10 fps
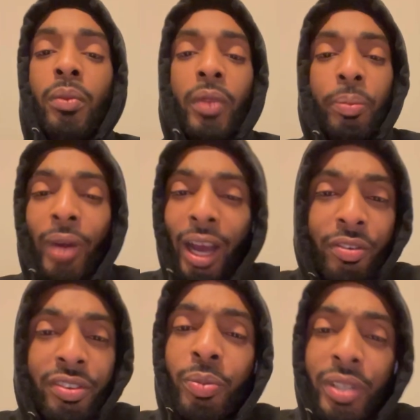But
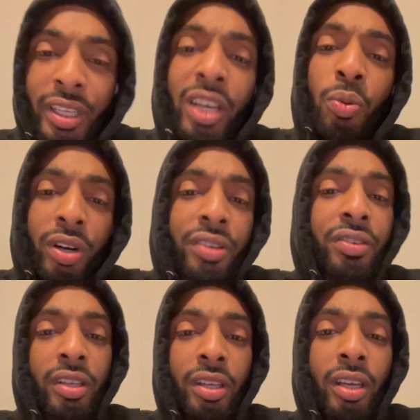obviously, we did want to
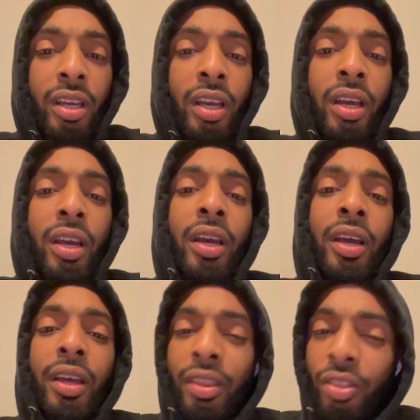see
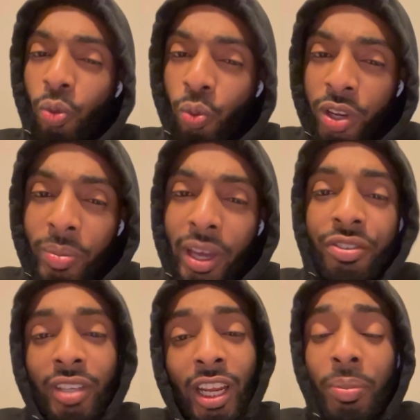the rematch.
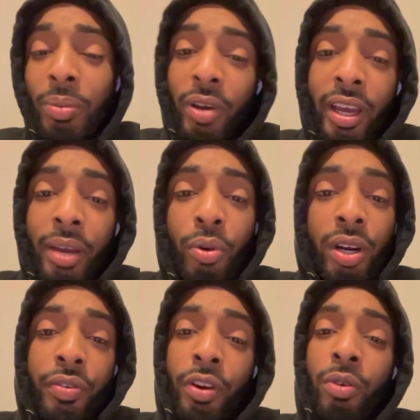A lot of people had
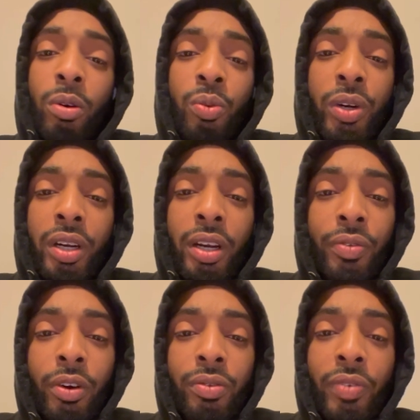Brandon Figueroa winning the
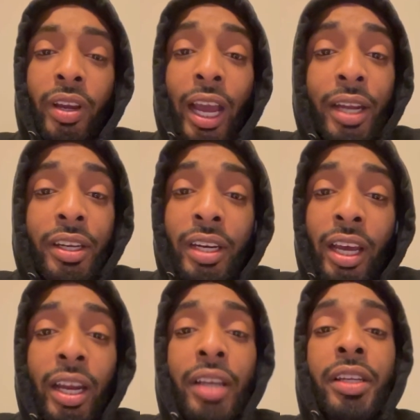first fight. I did
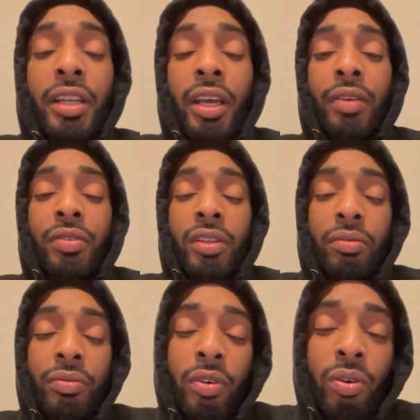not. I did have Stephen
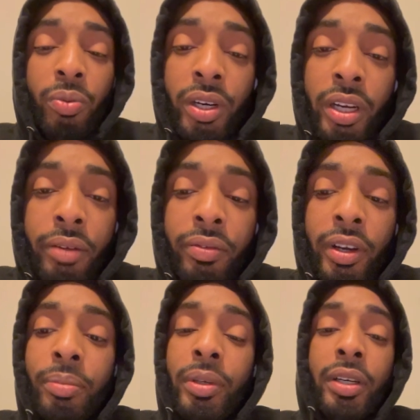Fulton winning that
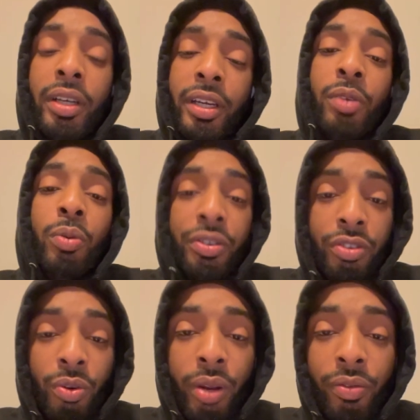fight, but it was a
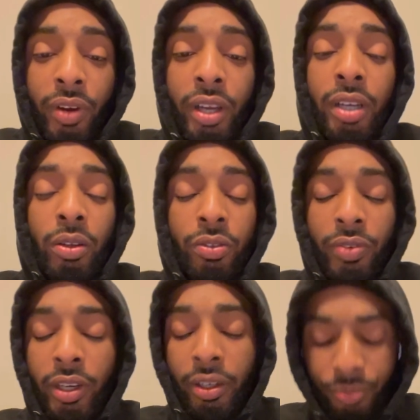great fight, close
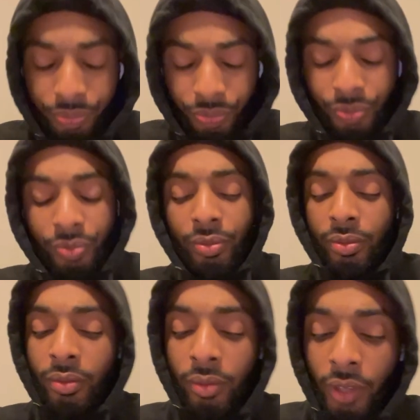fight.
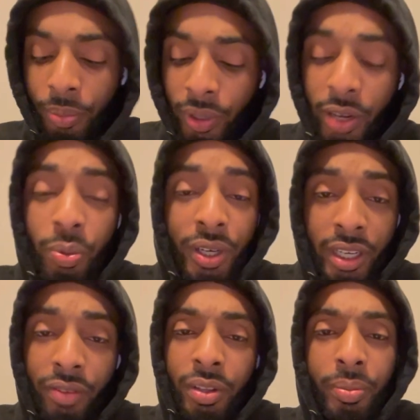But it would have
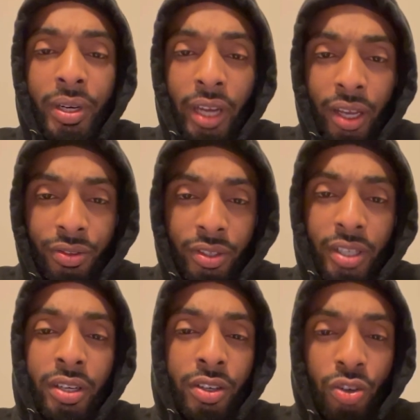definitely been nice to
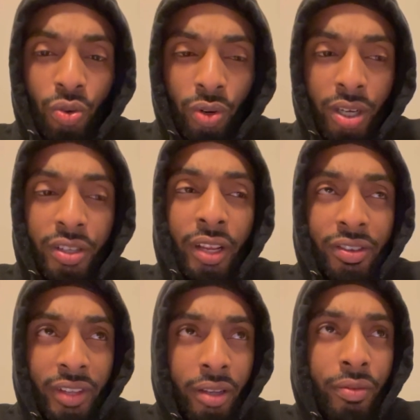get a
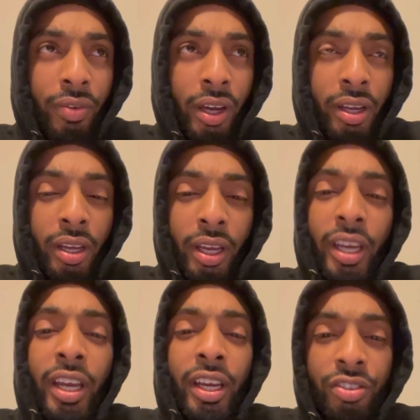second fight
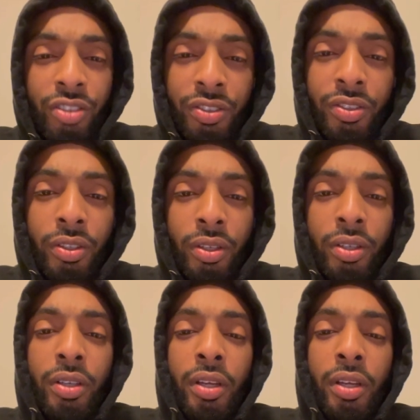just to